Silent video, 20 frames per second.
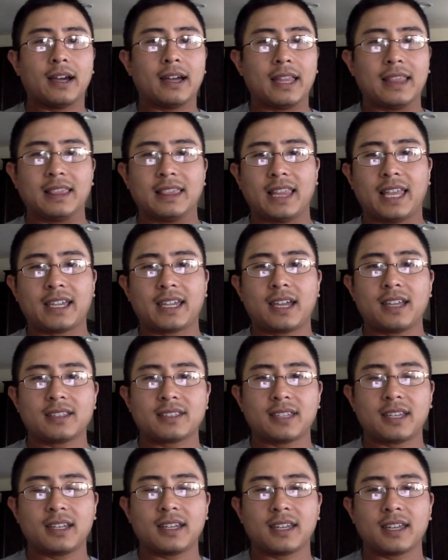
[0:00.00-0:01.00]
like I
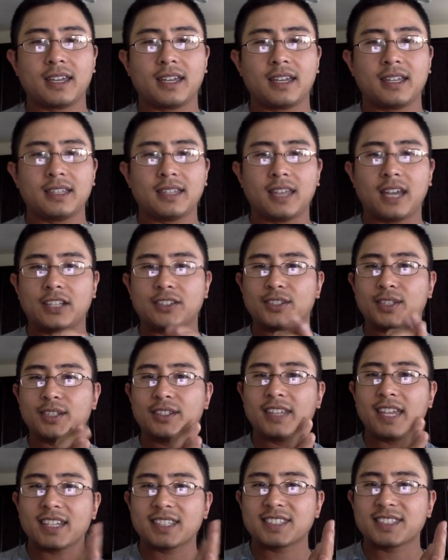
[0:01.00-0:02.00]
said again, until
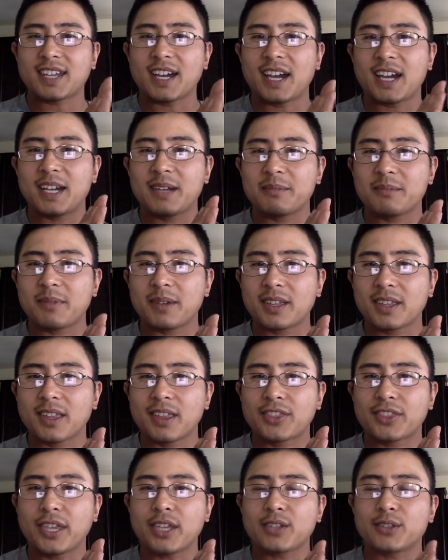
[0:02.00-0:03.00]
next time,
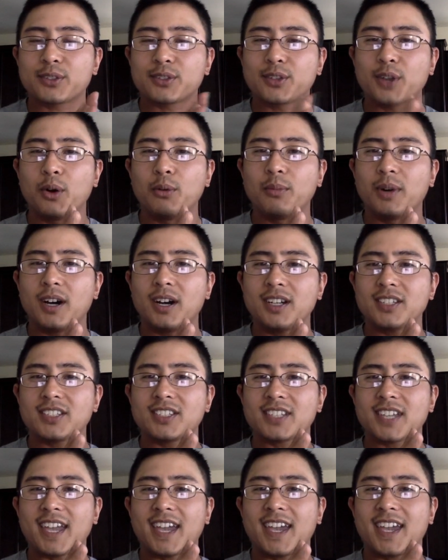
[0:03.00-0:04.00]
thank you so much.
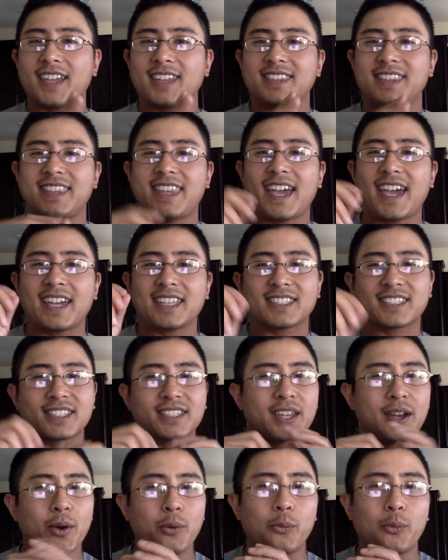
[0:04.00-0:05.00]
And that's
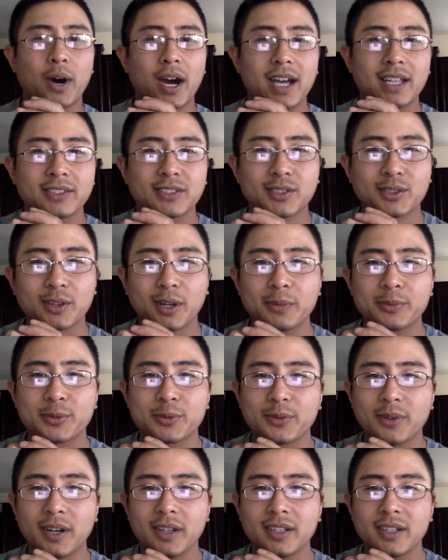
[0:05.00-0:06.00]
Wild Scrubs
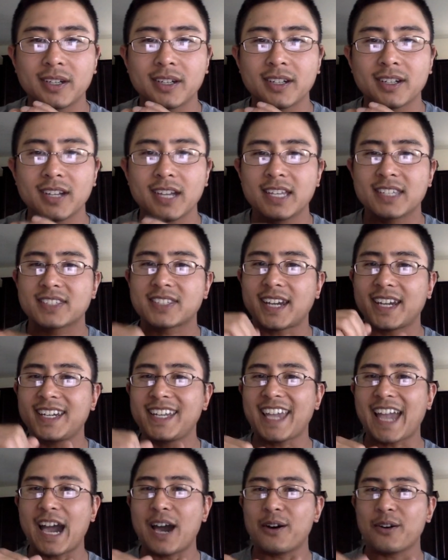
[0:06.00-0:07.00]
Runner signing
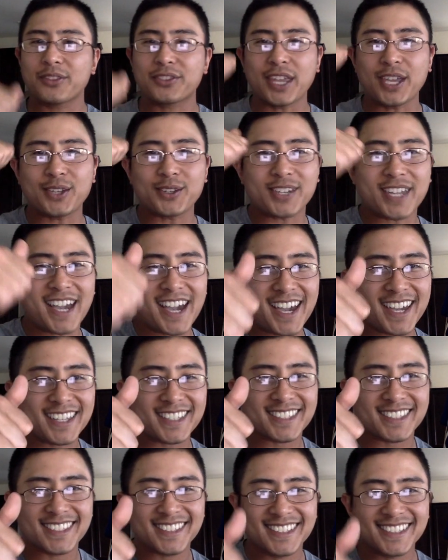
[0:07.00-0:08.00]
out. Thank you
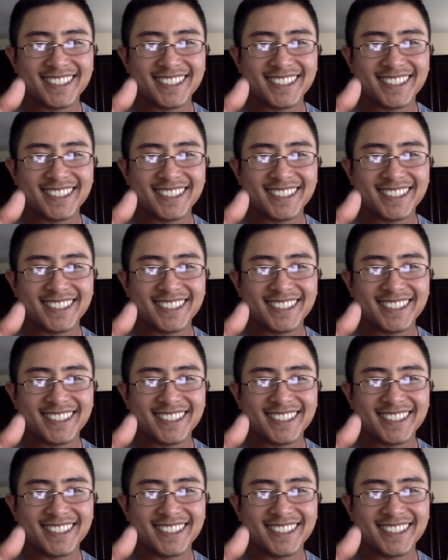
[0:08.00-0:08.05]
guys.